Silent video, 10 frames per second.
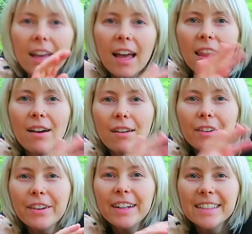Hello
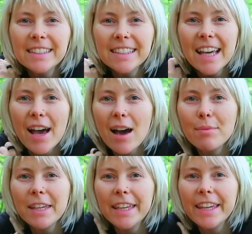everyone,
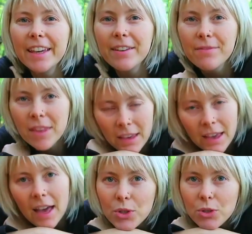Abby here.
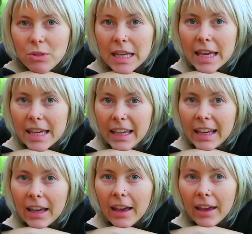Today
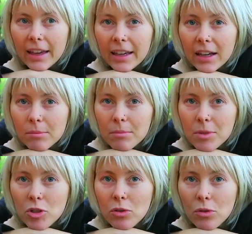I come
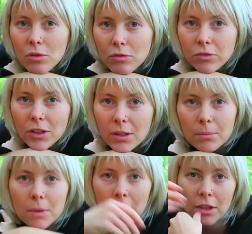to you
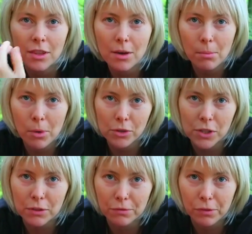from the
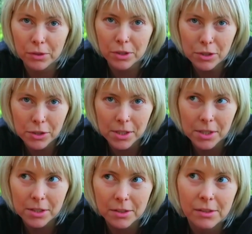mossy
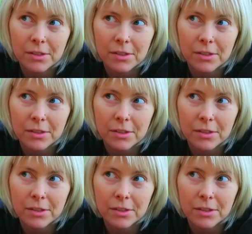forest.